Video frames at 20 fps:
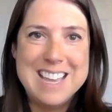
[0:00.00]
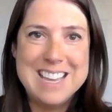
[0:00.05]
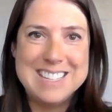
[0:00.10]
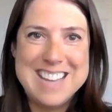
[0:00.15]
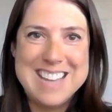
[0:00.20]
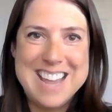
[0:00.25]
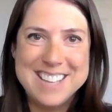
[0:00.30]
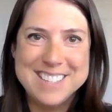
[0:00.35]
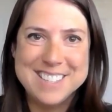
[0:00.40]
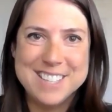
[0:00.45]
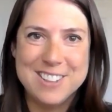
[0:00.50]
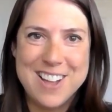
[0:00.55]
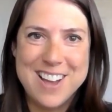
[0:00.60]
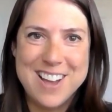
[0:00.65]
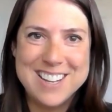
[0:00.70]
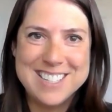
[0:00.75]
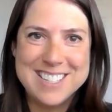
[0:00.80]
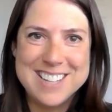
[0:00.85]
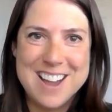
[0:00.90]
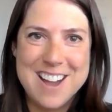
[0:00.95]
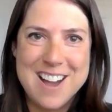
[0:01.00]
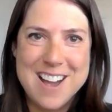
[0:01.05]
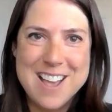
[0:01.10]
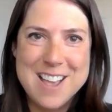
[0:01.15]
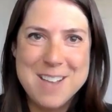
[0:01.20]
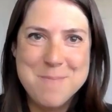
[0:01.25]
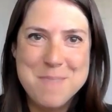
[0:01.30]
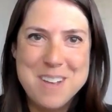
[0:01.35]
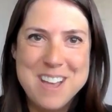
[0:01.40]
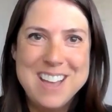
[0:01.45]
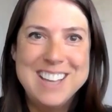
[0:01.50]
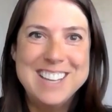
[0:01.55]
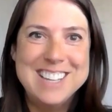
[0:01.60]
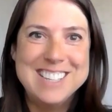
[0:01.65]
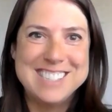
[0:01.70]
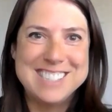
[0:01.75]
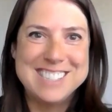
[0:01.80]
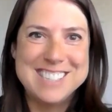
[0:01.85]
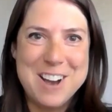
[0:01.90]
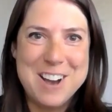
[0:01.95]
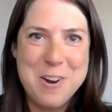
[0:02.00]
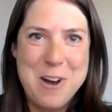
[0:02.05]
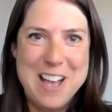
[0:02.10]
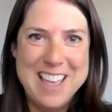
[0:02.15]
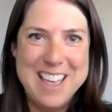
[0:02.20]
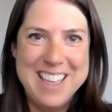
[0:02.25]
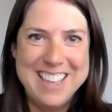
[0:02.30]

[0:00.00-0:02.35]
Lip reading: It takes a lot of time, so